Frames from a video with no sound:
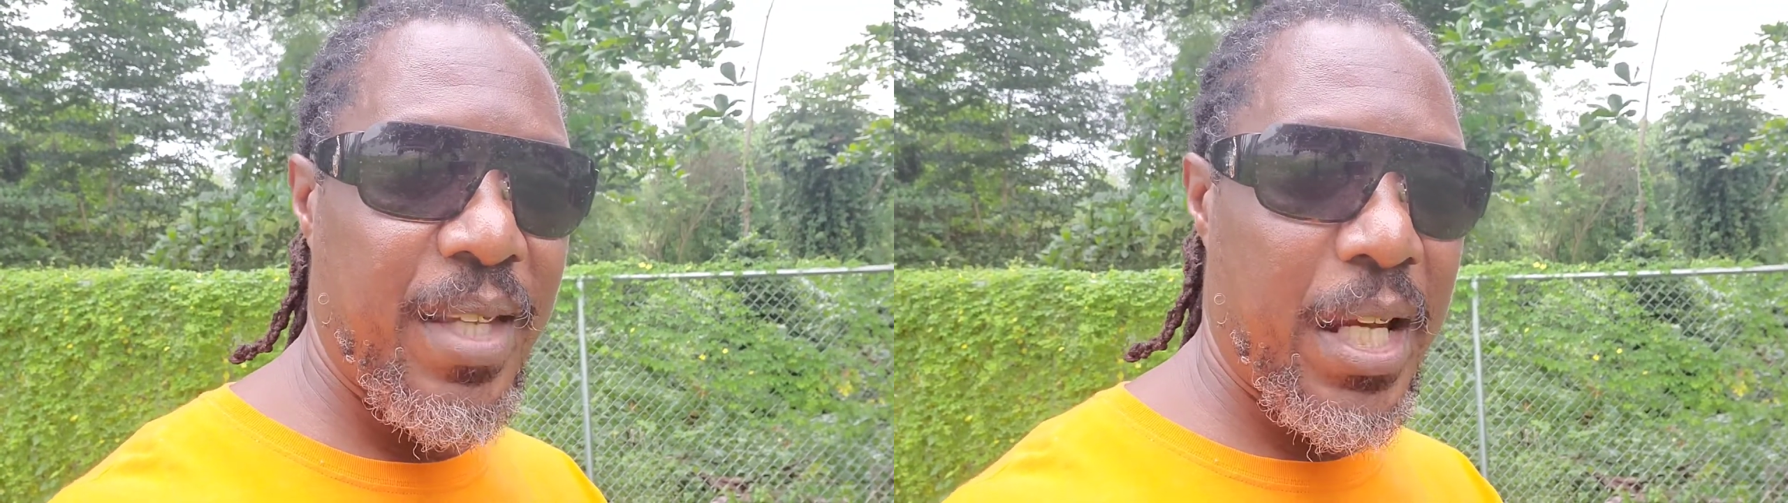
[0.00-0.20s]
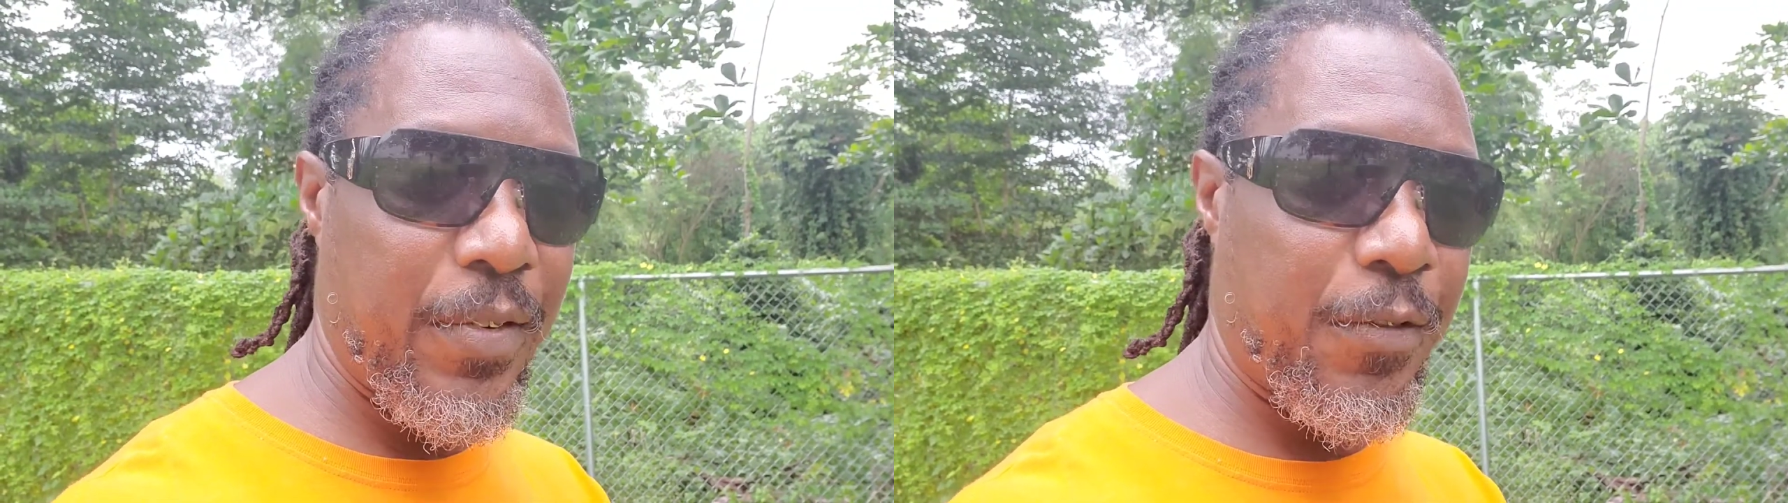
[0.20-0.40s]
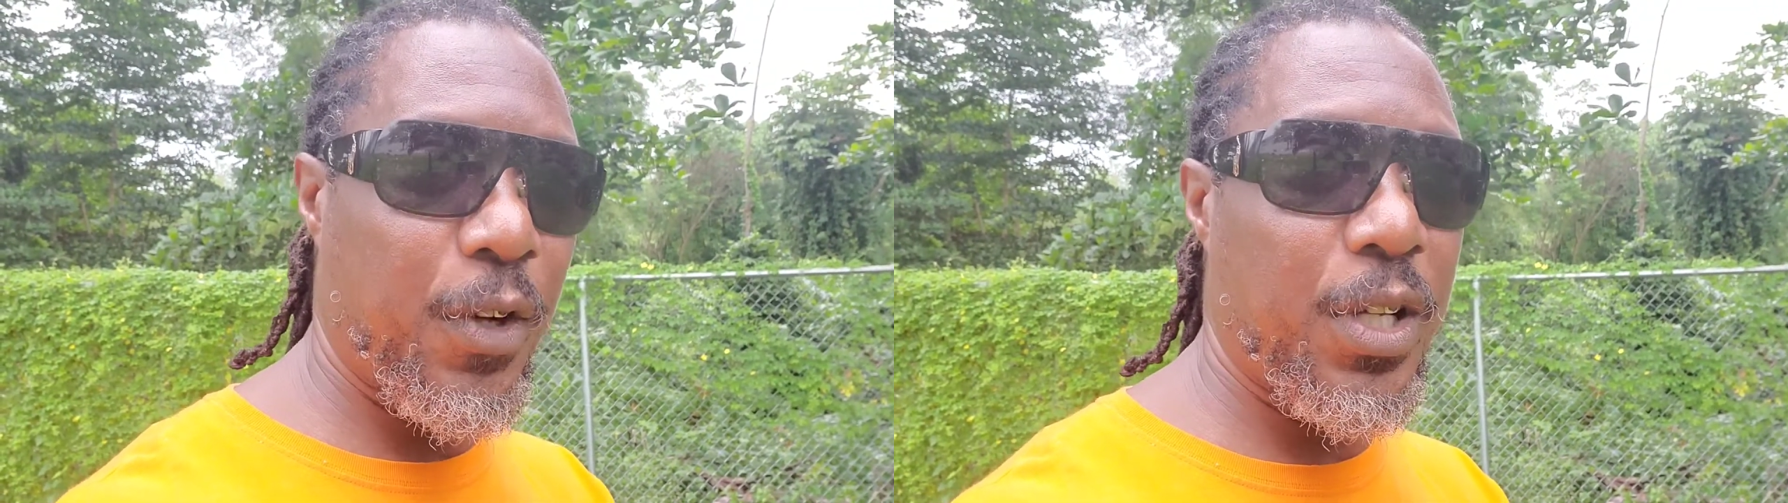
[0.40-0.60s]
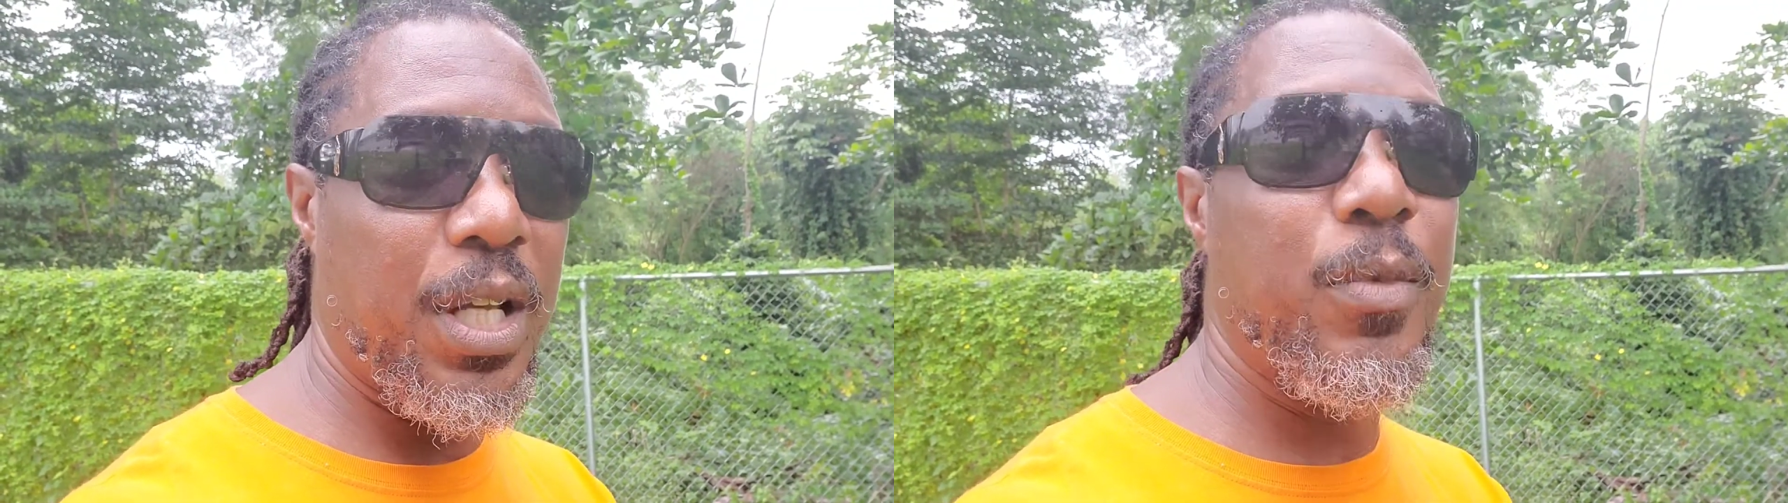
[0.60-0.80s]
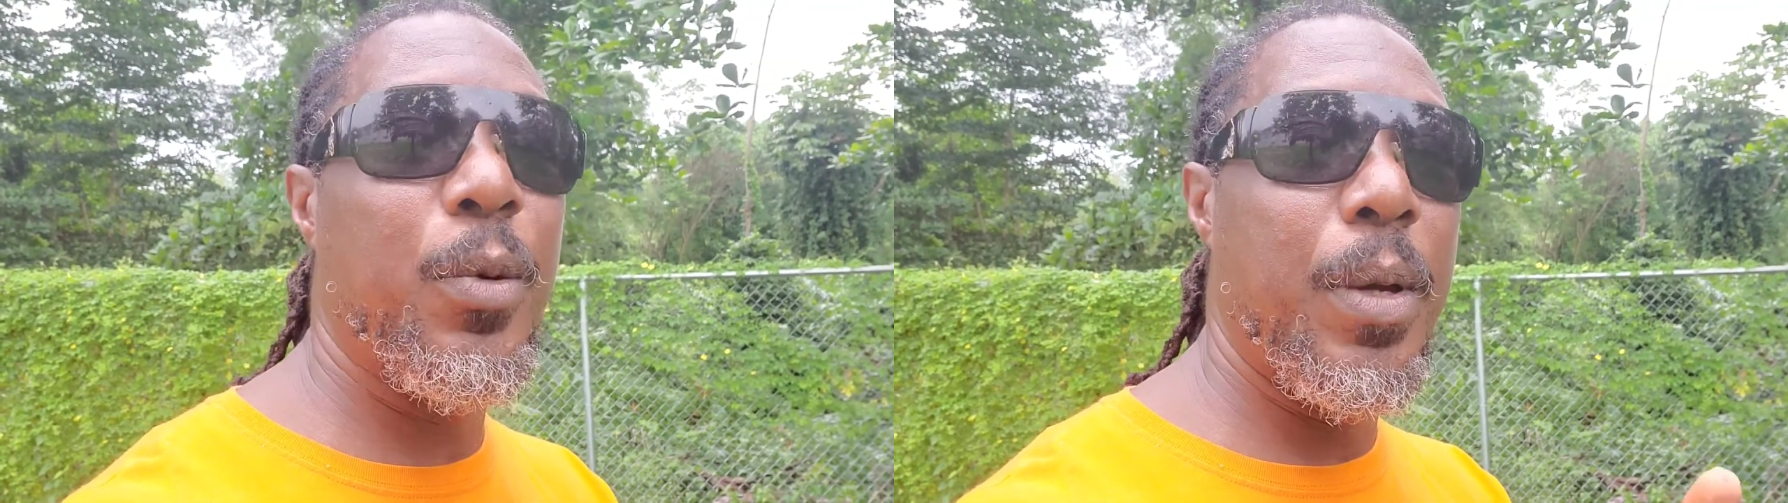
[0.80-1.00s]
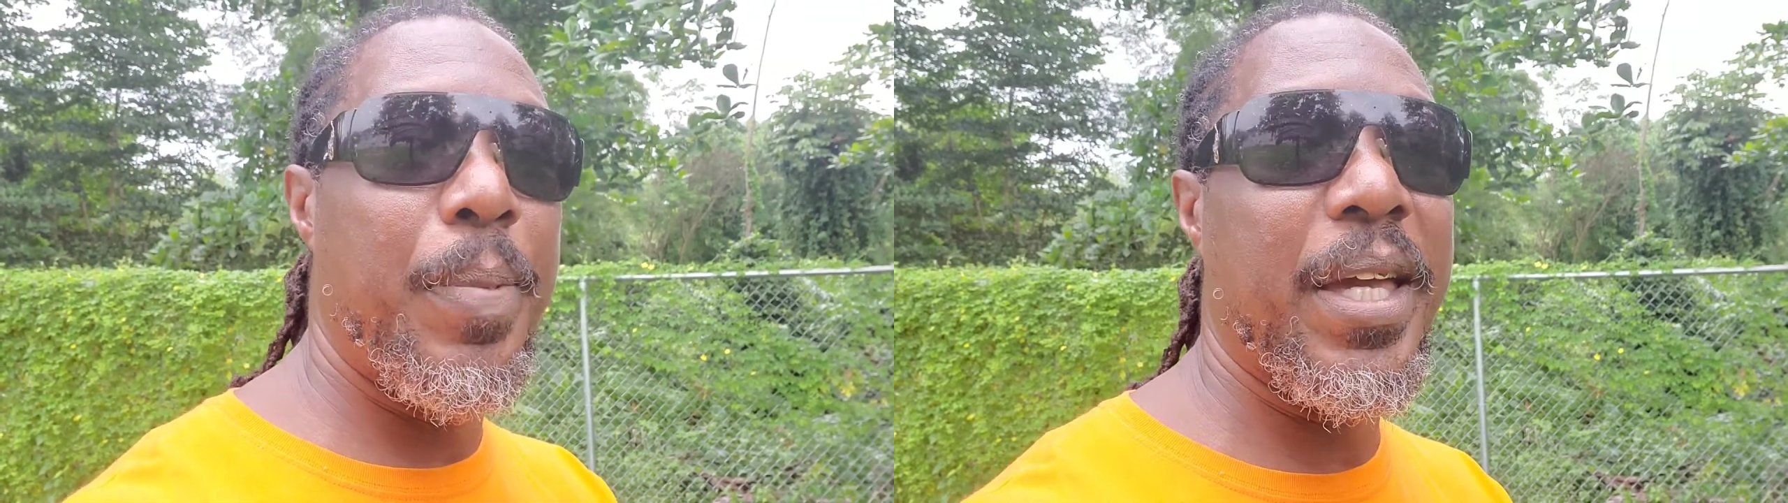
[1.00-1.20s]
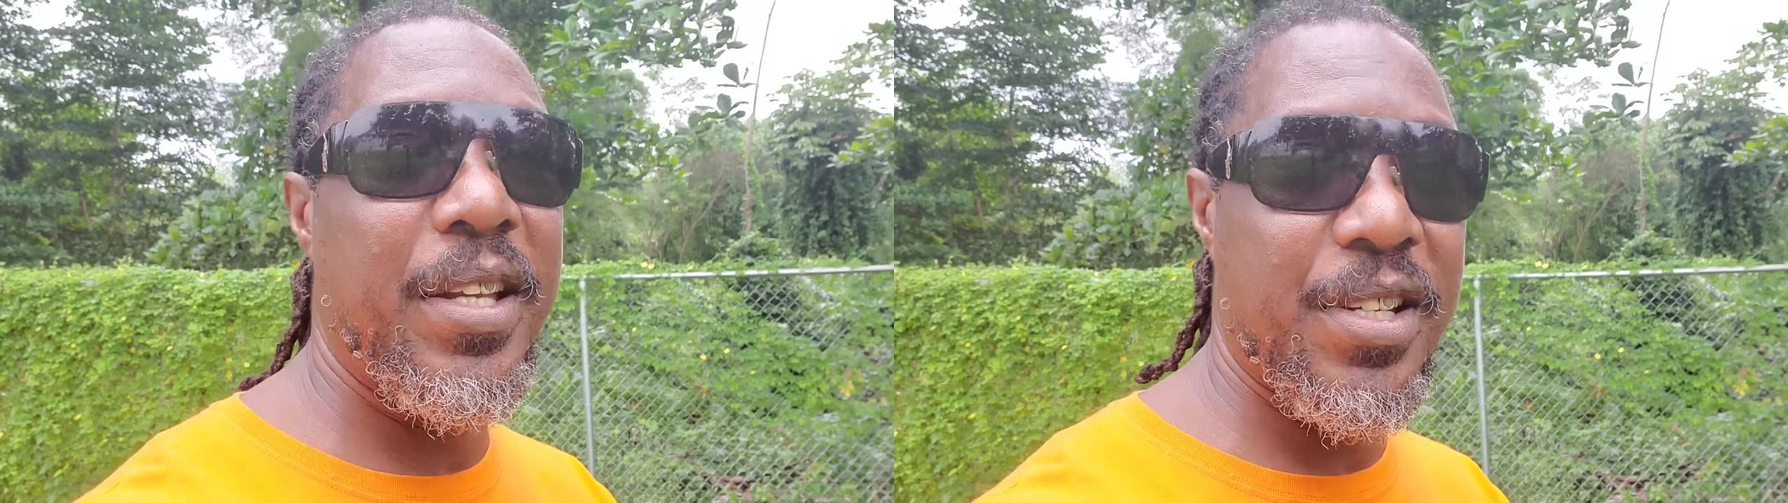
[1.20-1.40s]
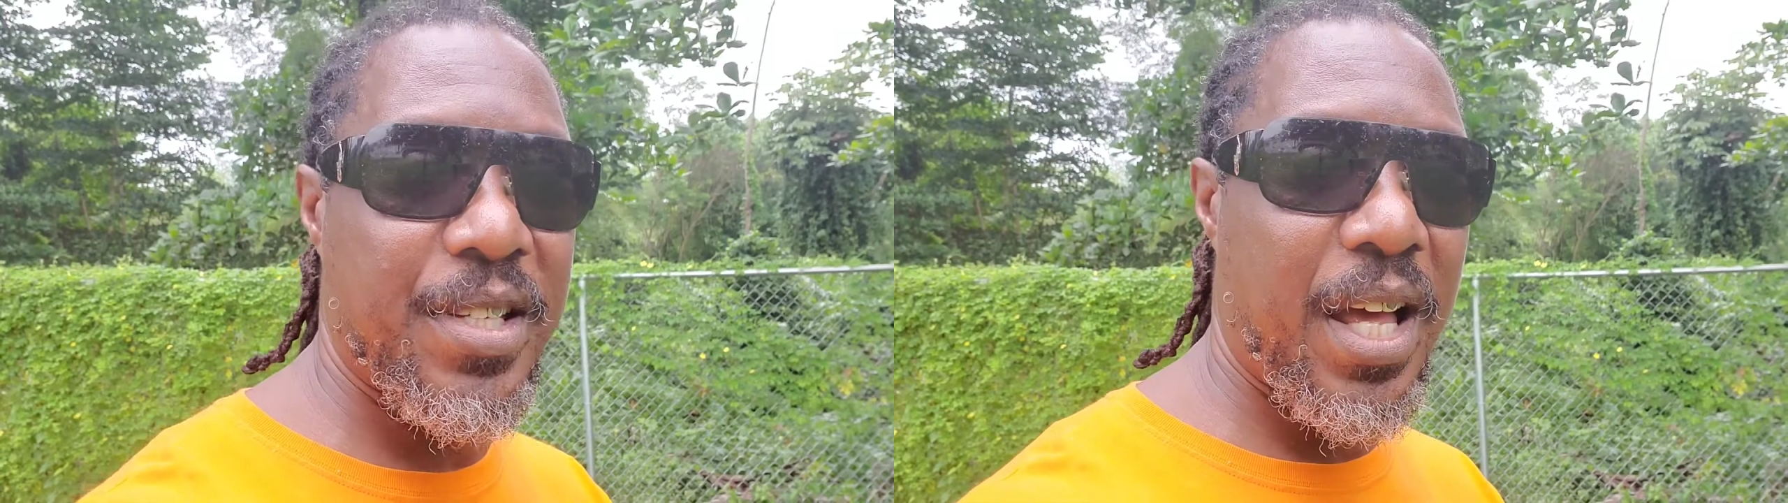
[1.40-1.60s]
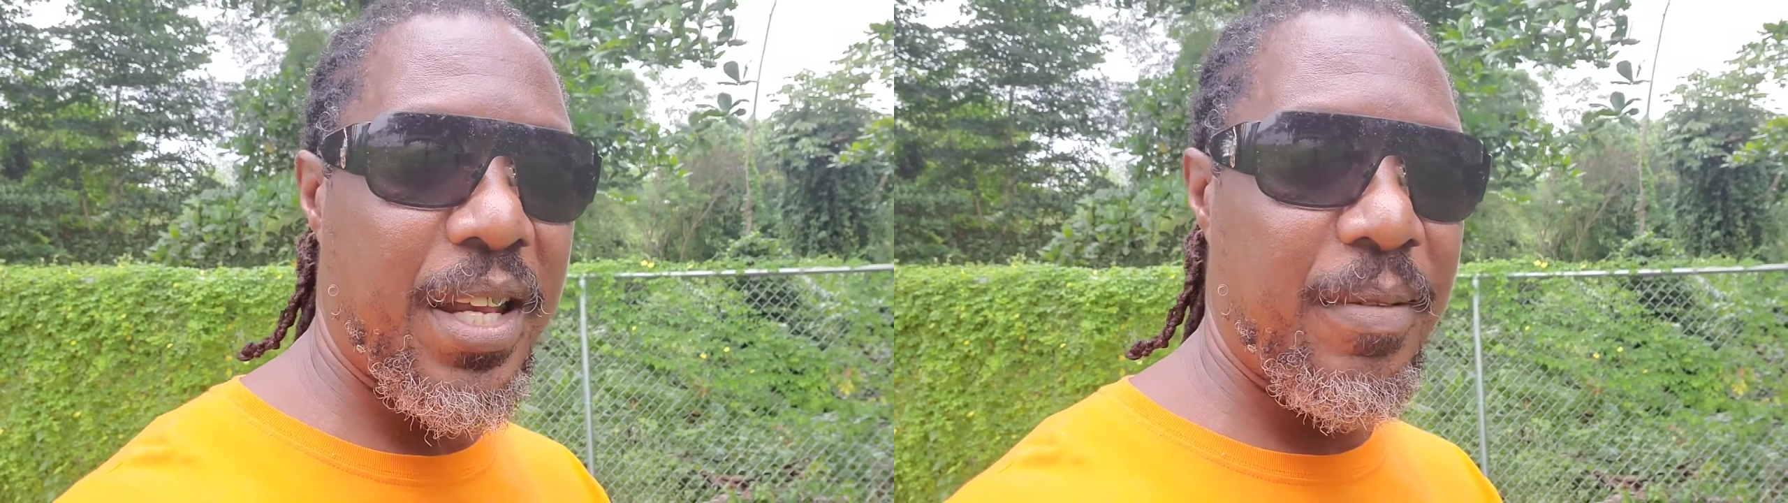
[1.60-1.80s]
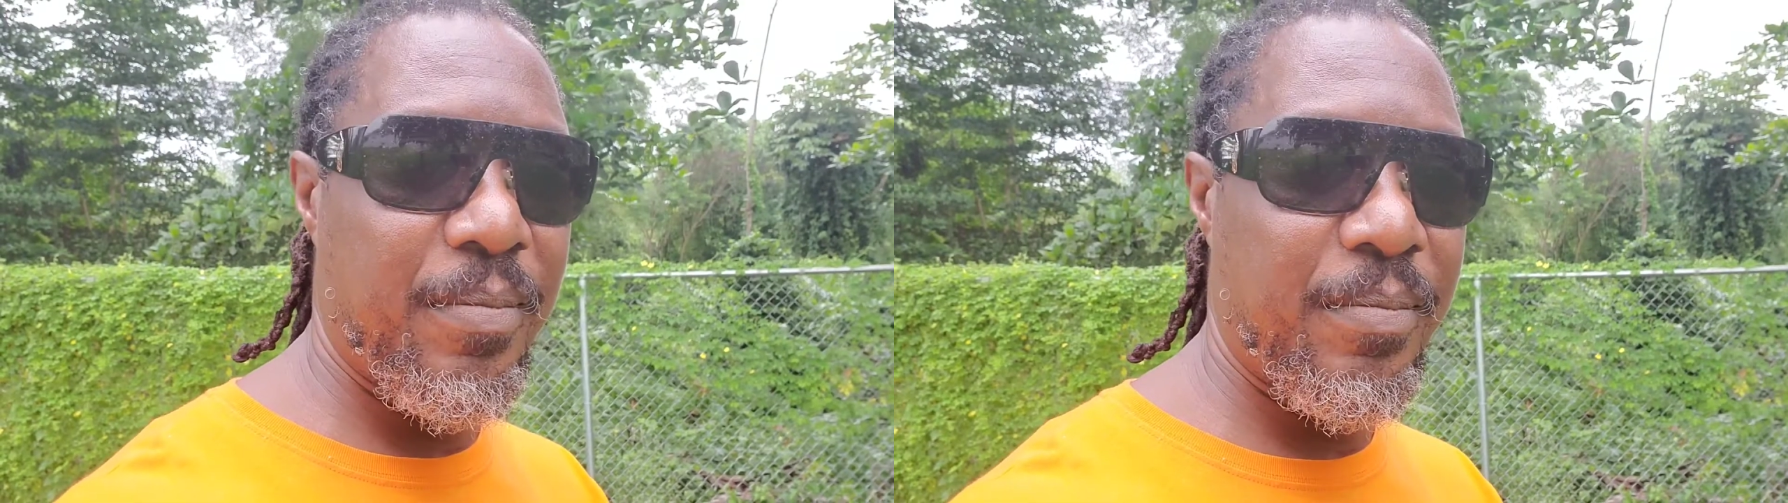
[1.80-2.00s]
And if you follow them, you'll be begging just
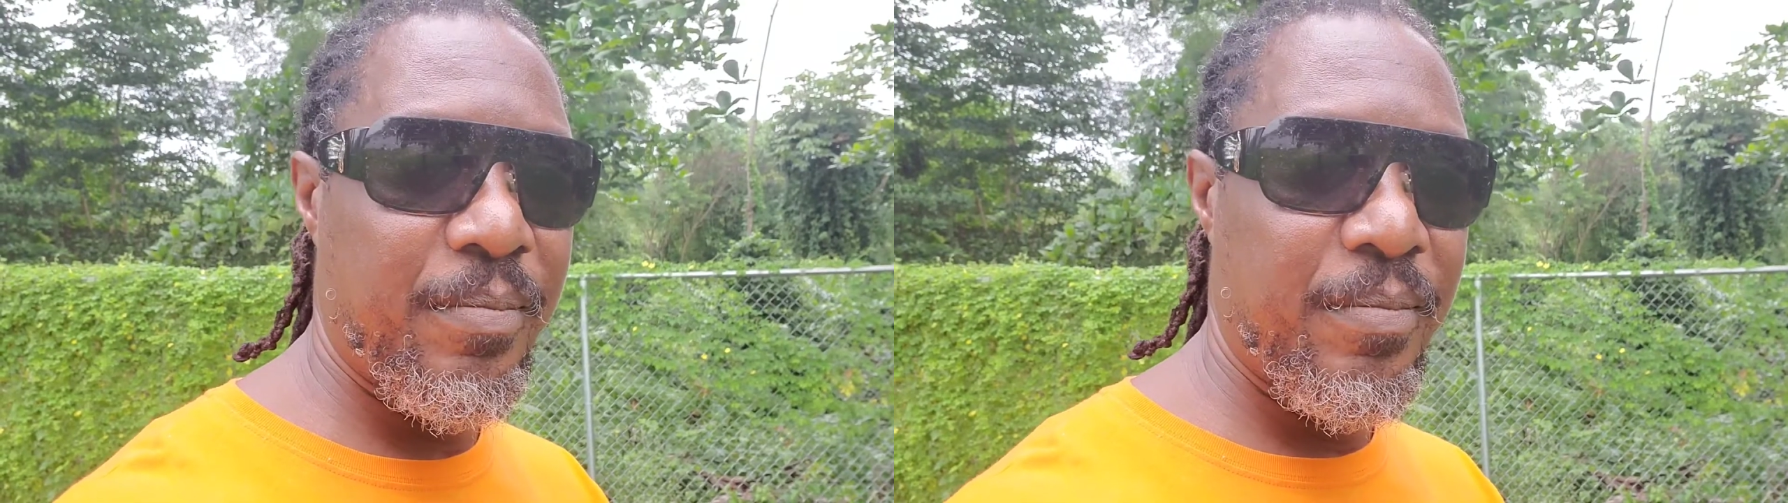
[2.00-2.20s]
like them.